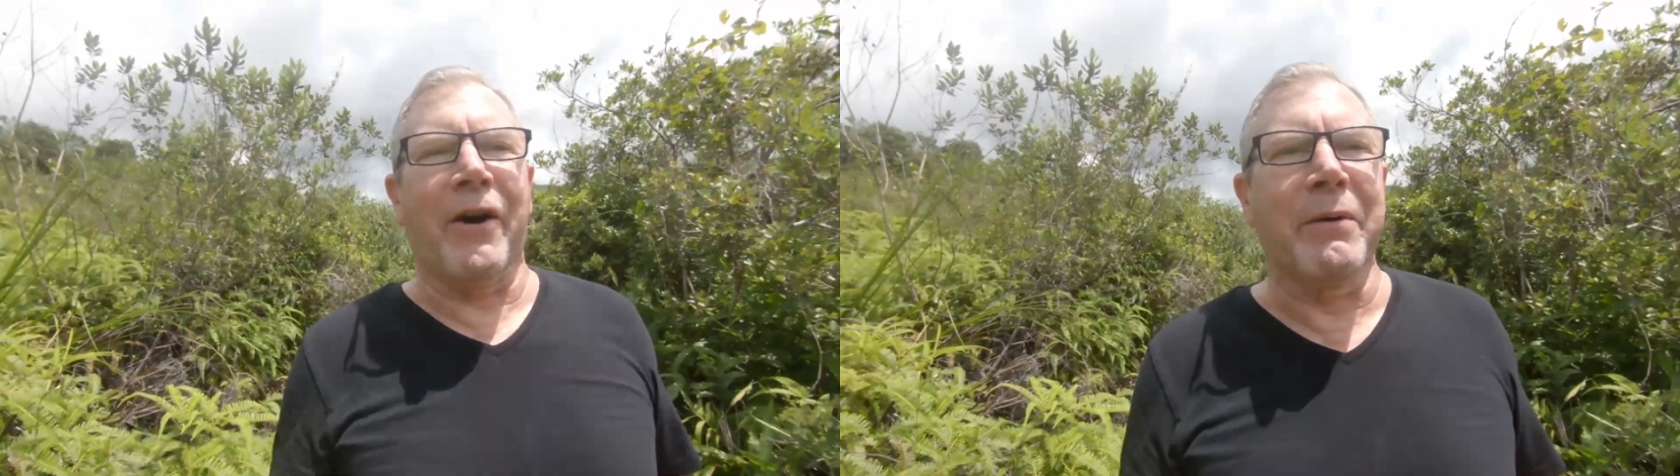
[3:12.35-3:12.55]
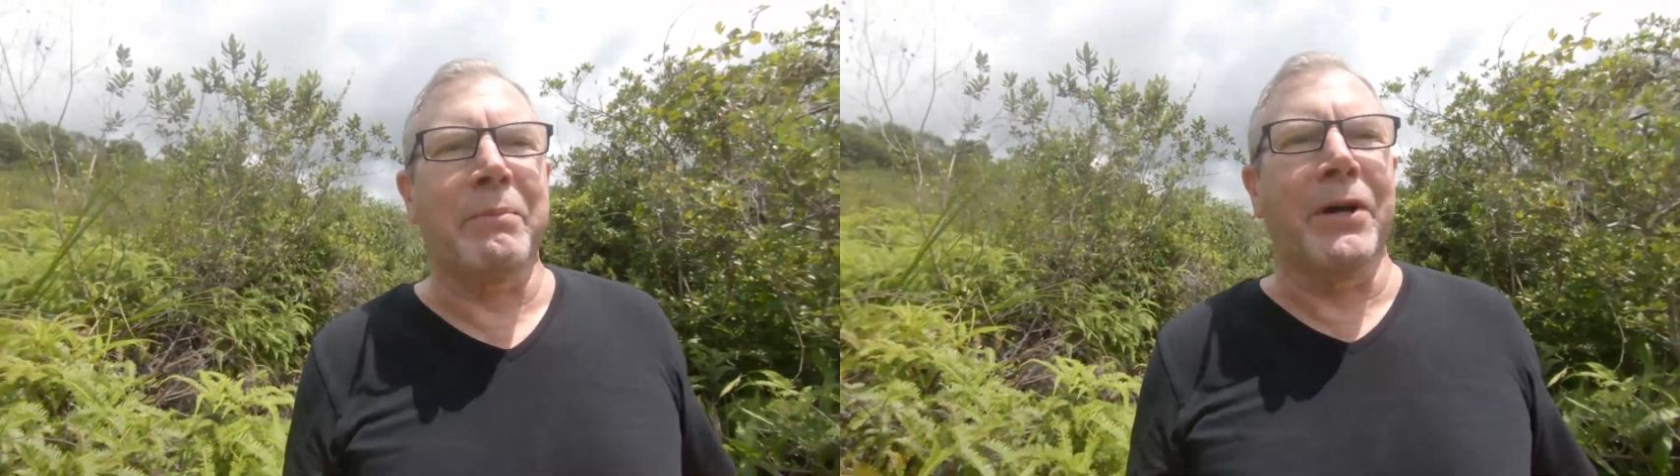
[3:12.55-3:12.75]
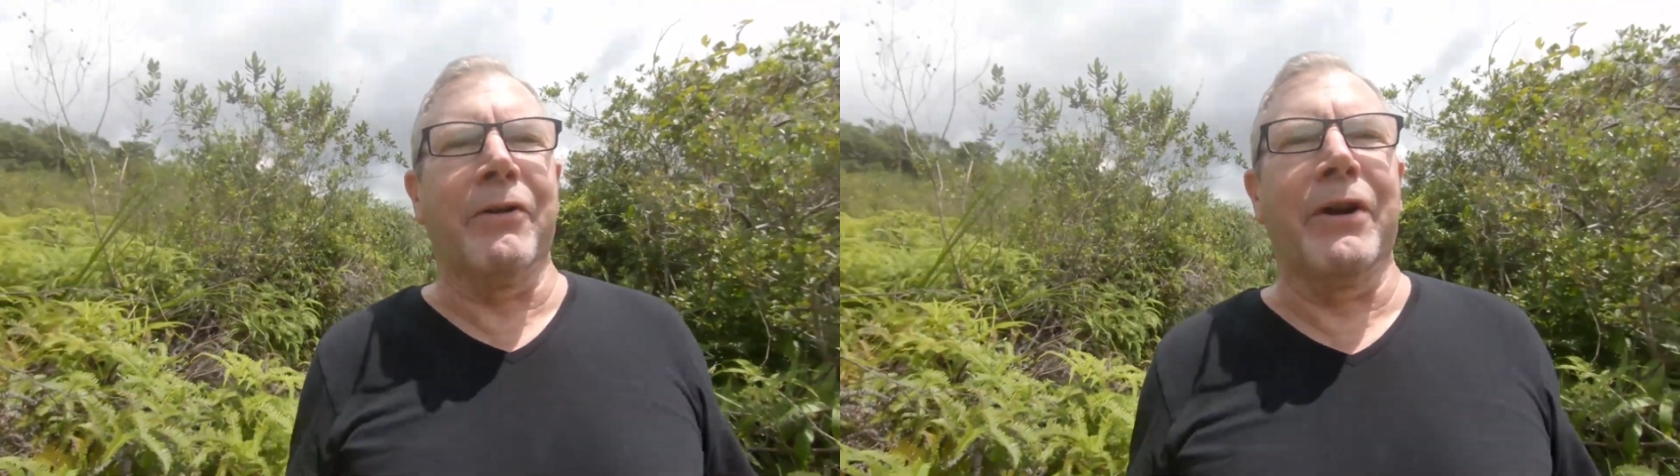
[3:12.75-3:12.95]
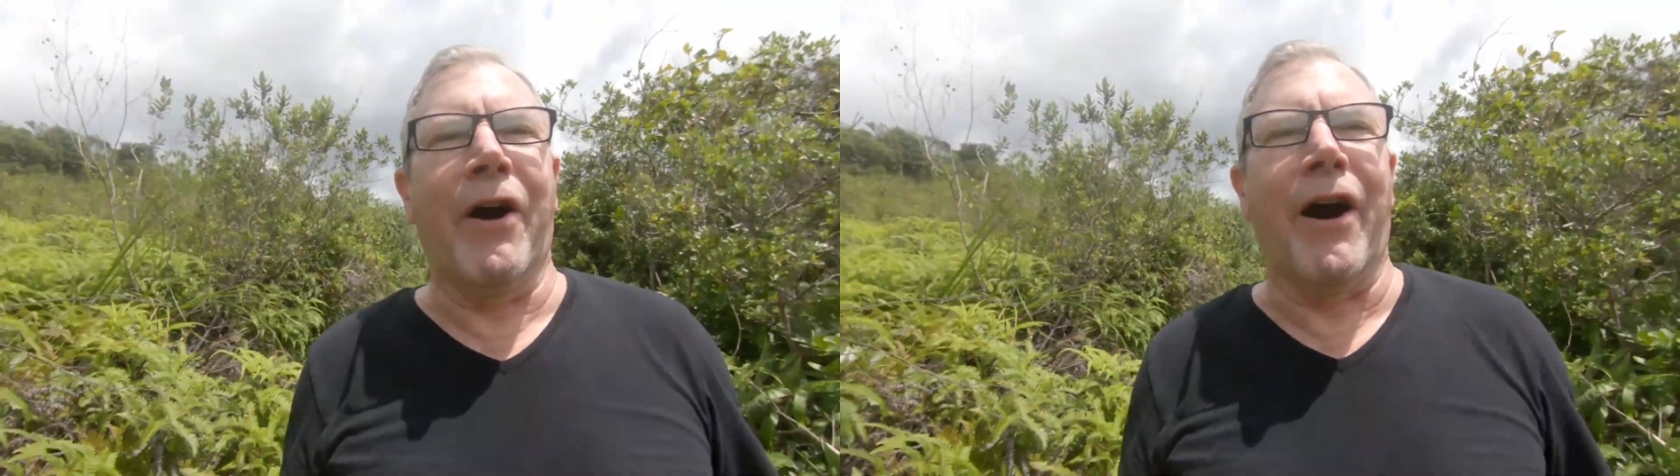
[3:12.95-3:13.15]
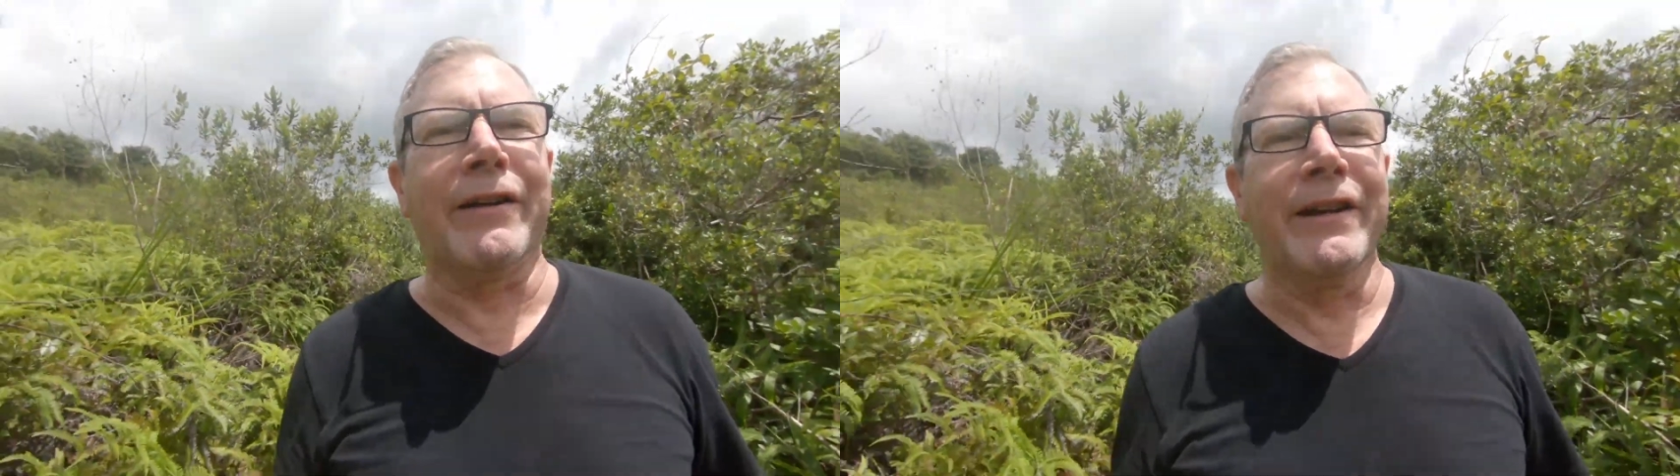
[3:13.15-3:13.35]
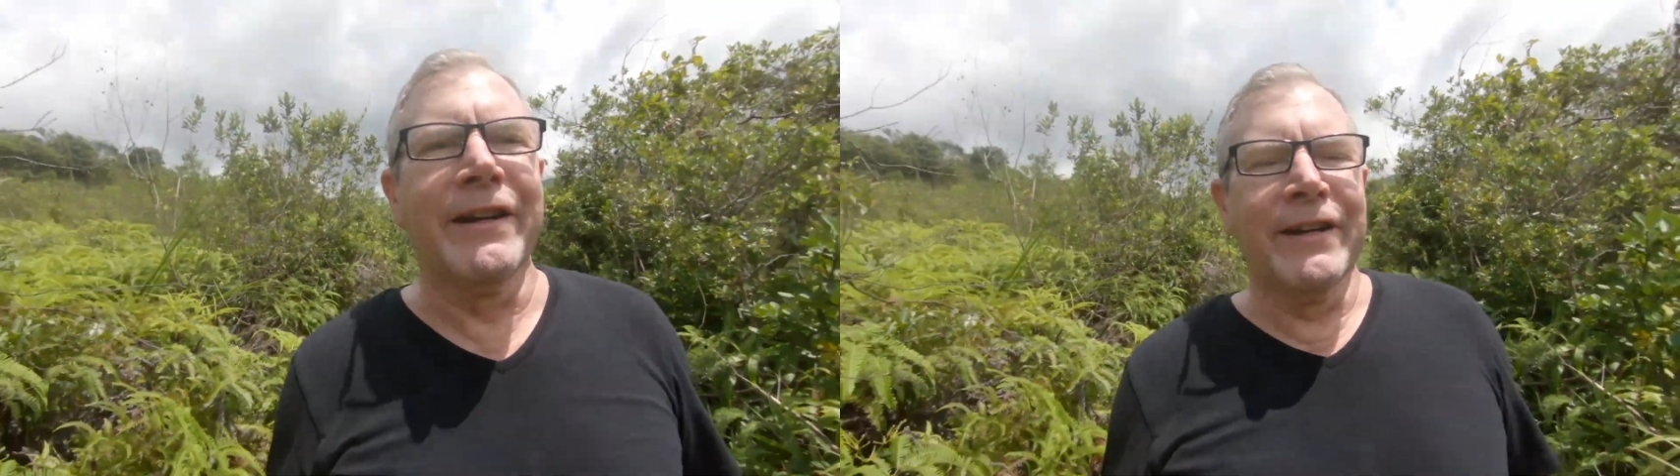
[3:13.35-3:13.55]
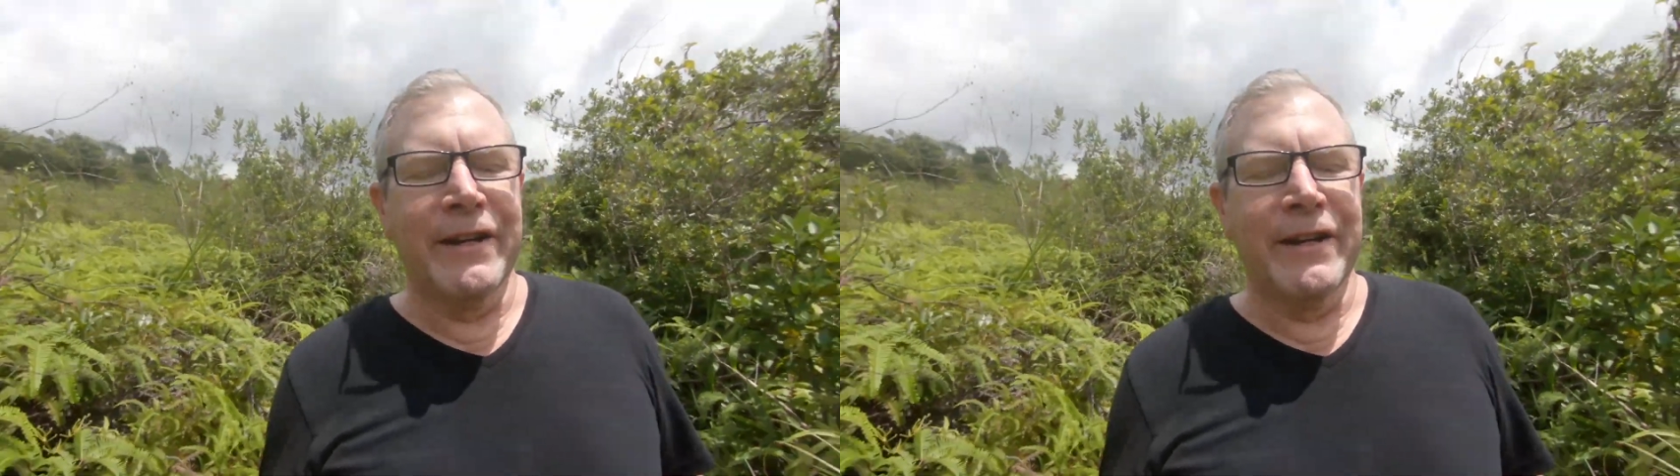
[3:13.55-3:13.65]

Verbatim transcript: are the pure in heart,